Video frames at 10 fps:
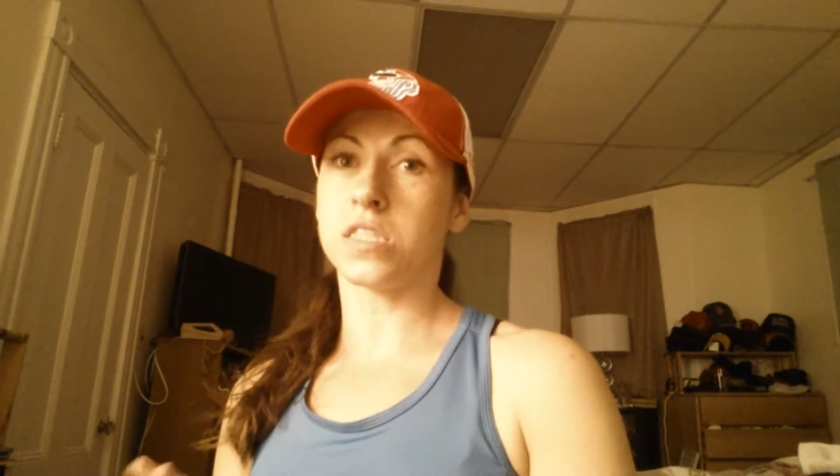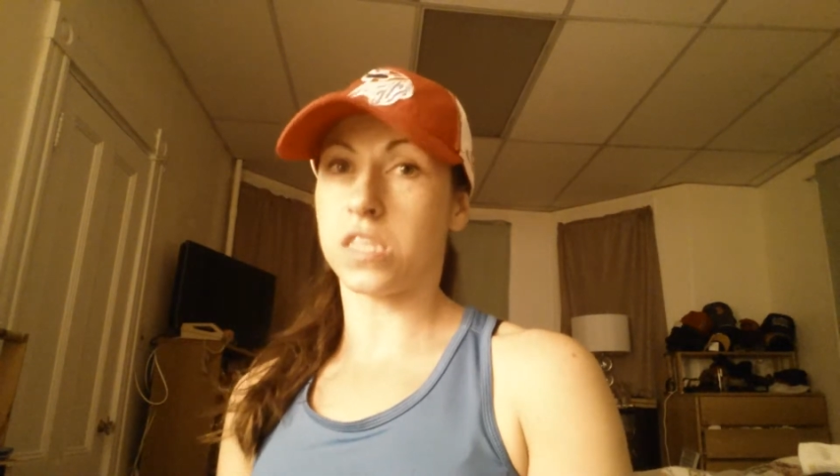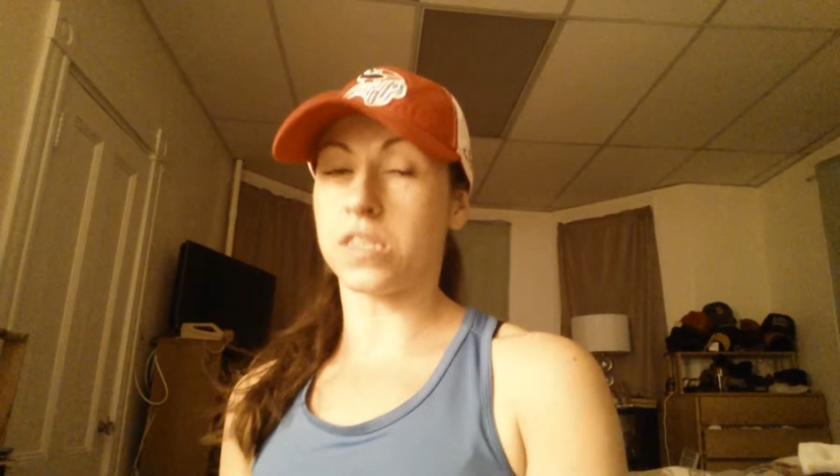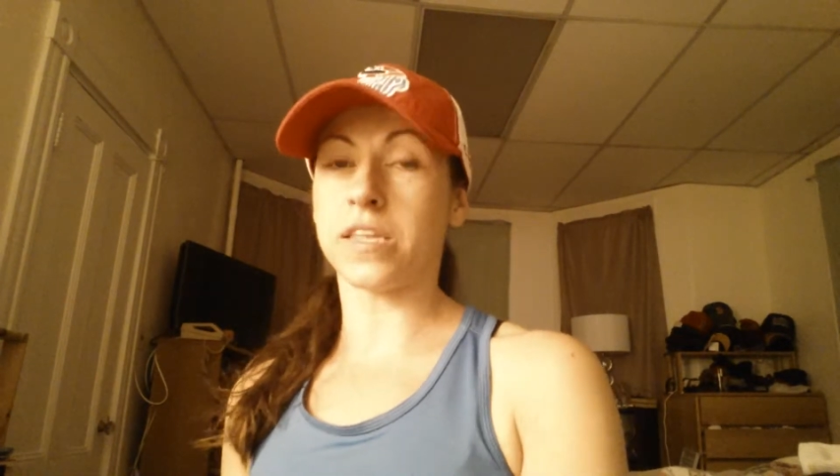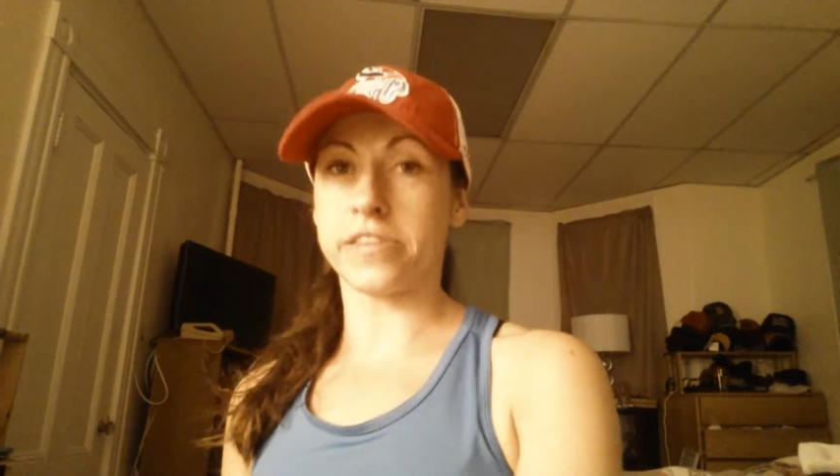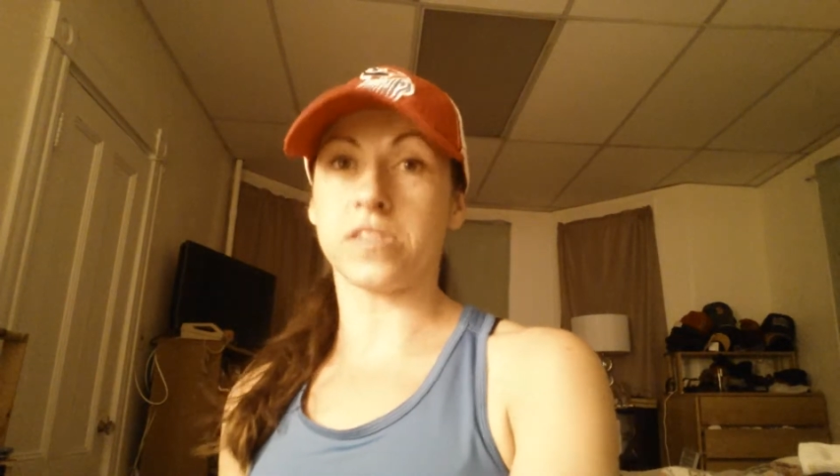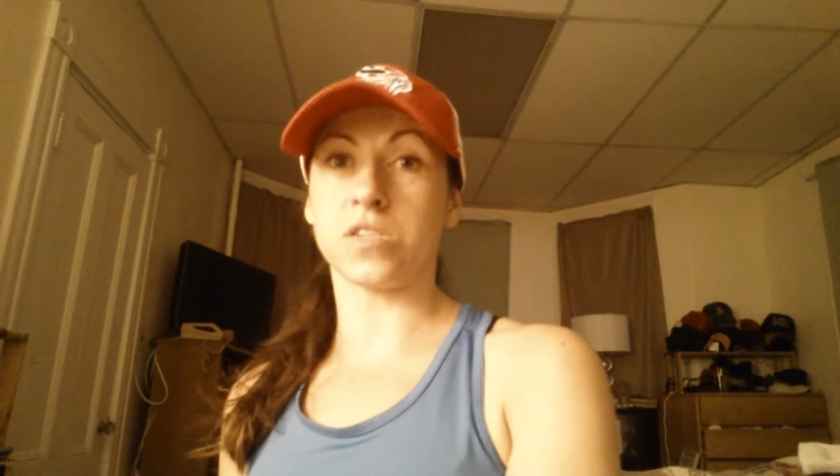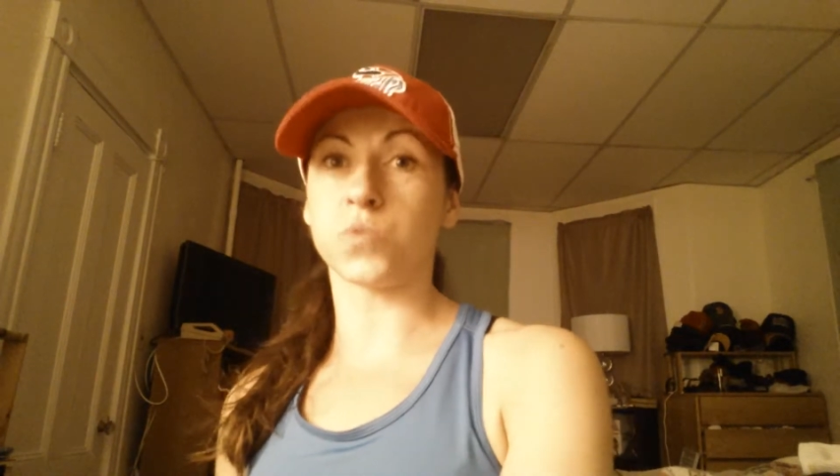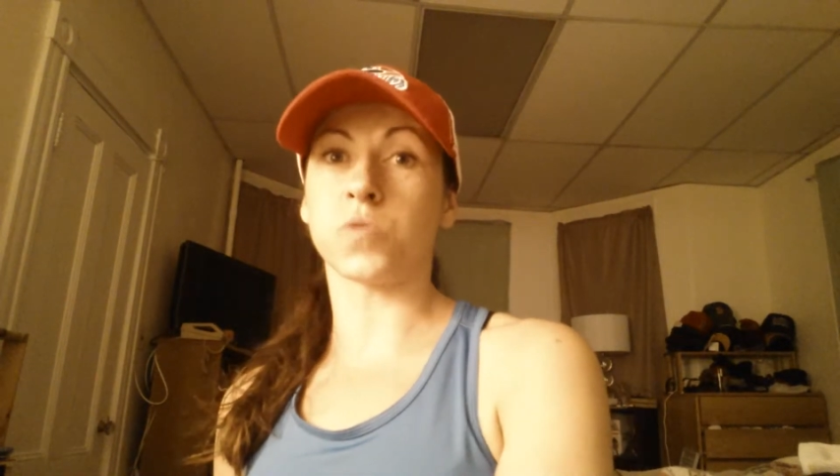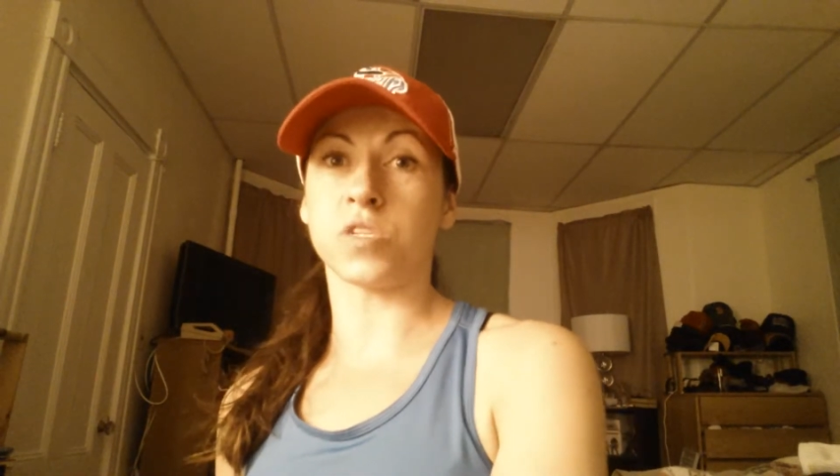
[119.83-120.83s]
then
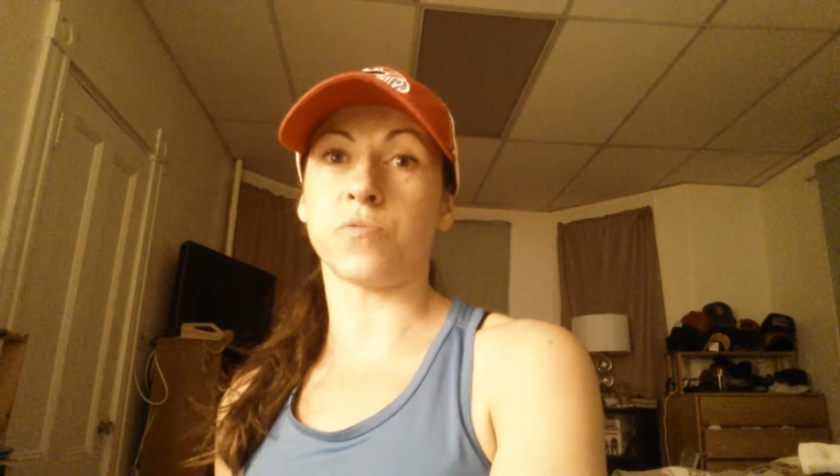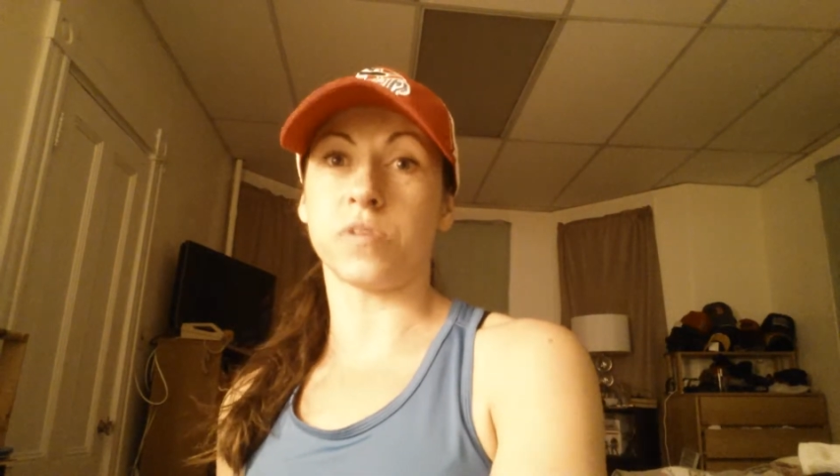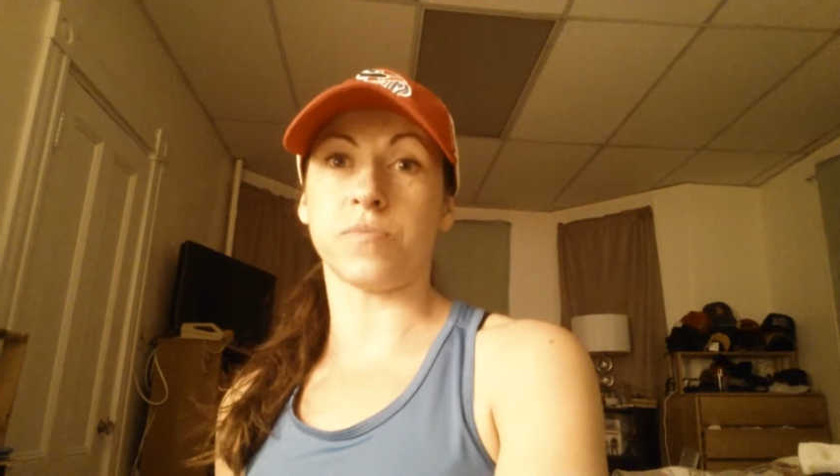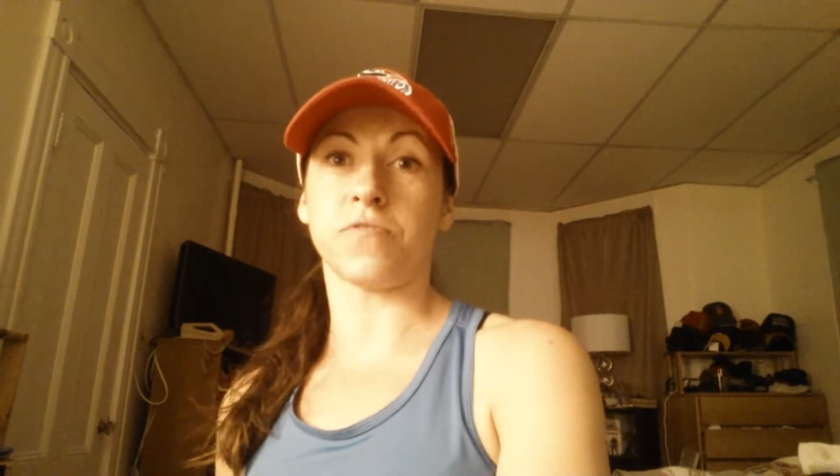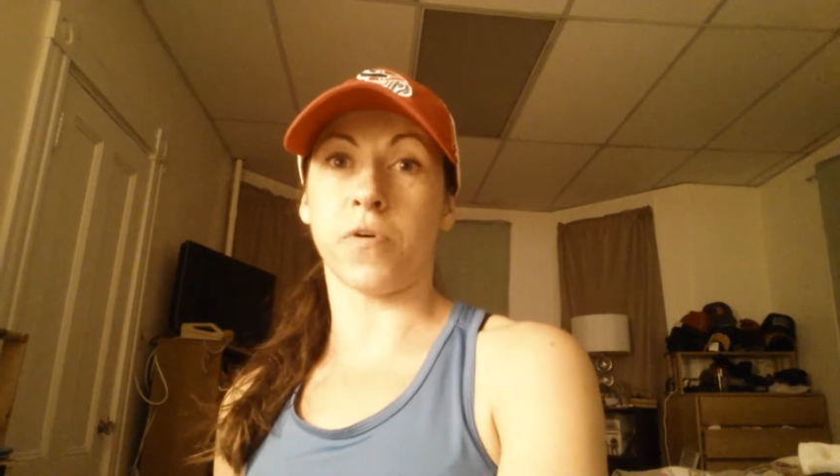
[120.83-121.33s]
this is where you want to be